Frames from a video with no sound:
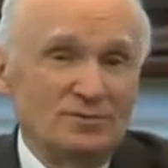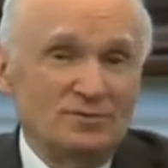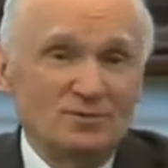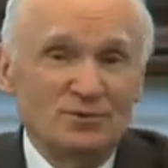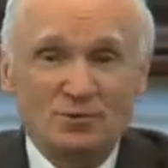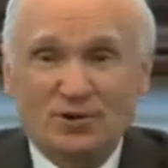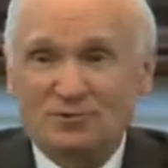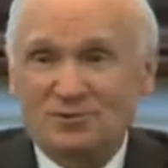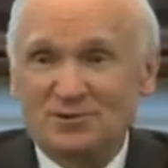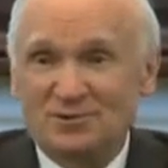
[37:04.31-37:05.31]
So what's
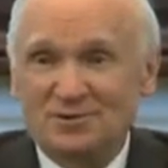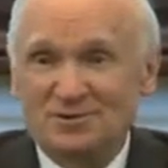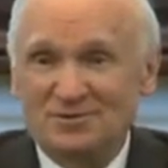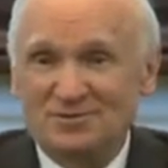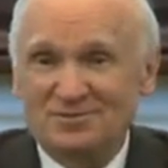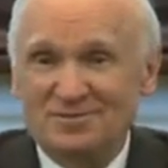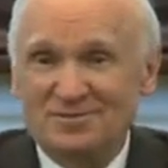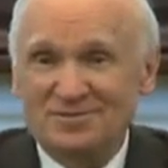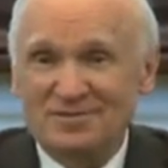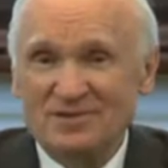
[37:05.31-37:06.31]
the problem?
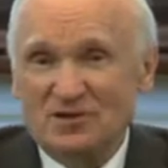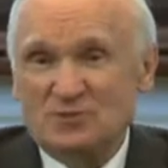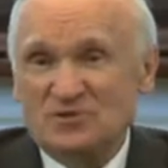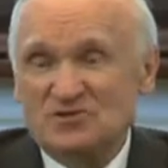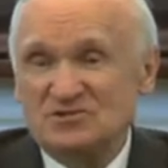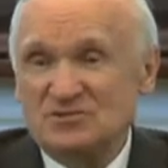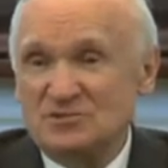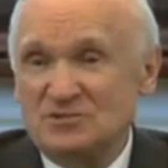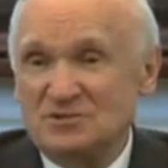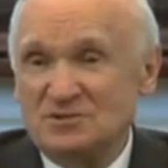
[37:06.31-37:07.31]
Nothing special
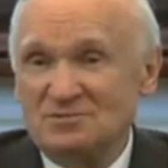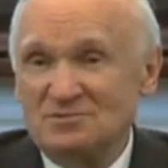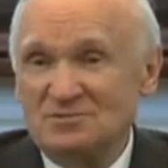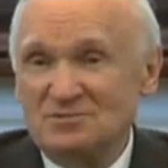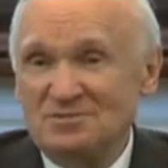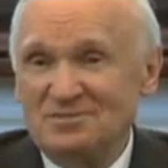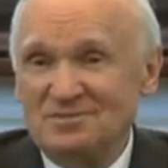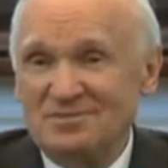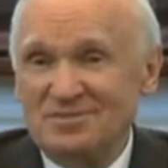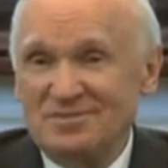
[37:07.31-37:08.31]
here. So
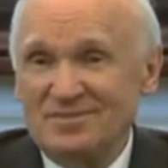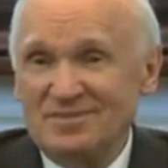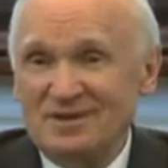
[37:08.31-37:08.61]
I